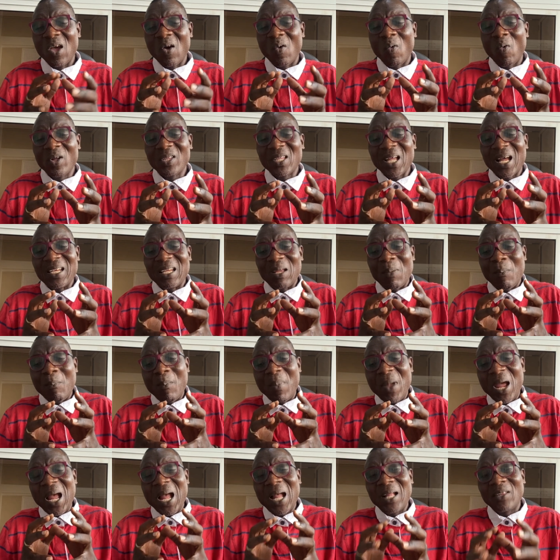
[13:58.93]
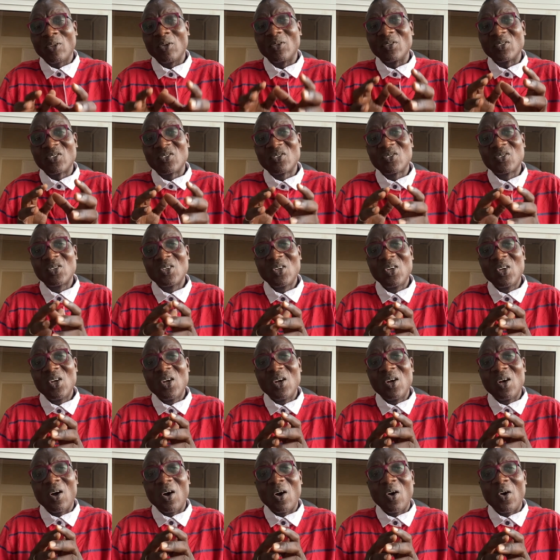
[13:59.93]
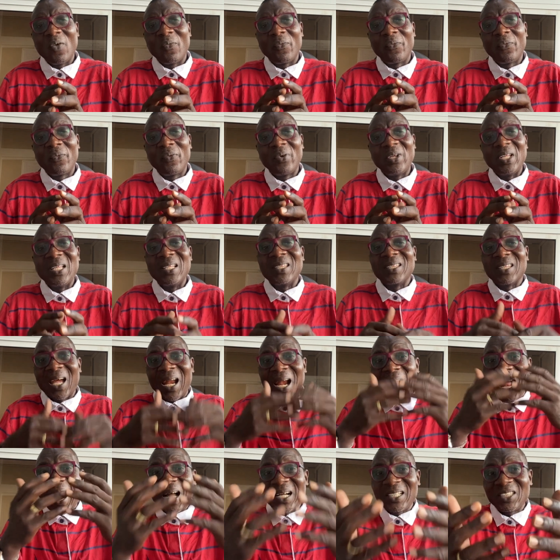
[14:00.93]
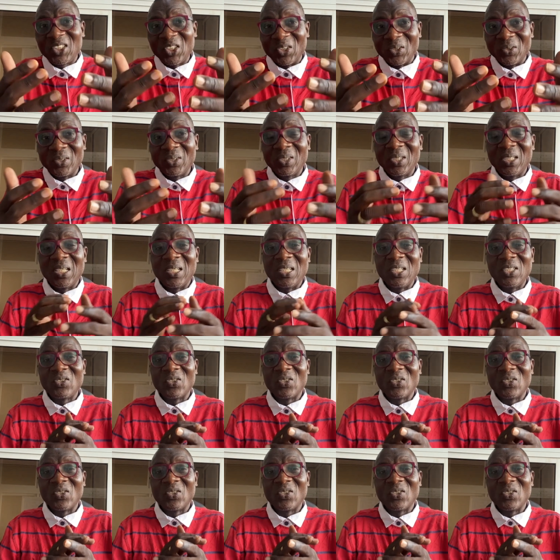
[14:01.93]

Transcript: What are the methods of interaction in this